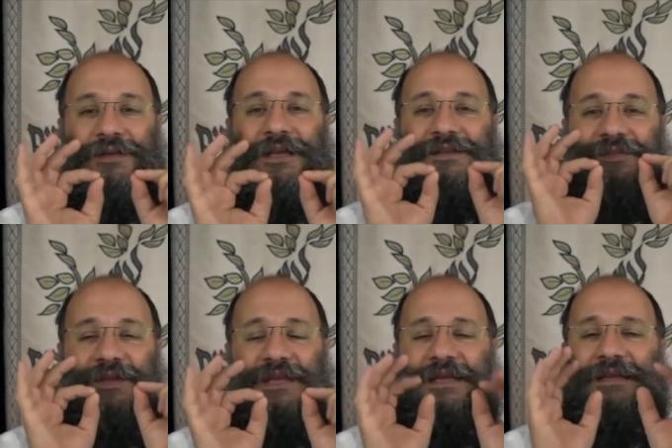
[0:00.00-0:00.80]
it
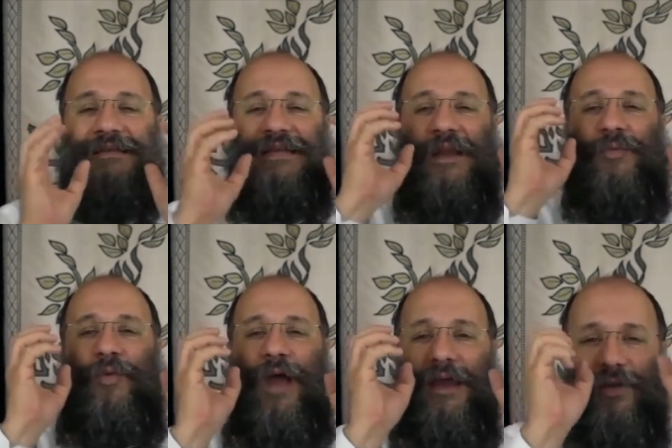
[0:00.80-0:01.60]
means that
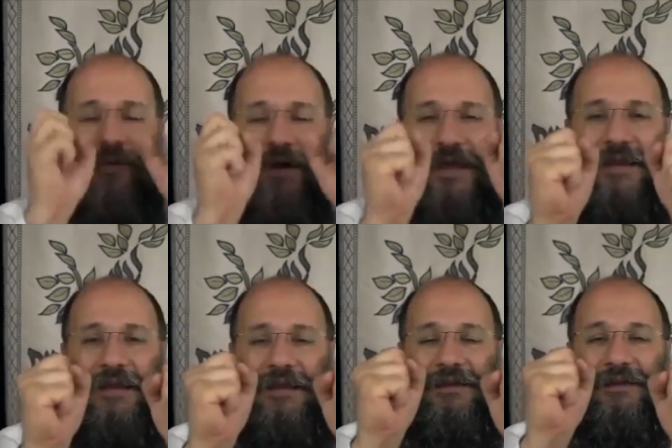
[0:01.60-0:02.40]
right away,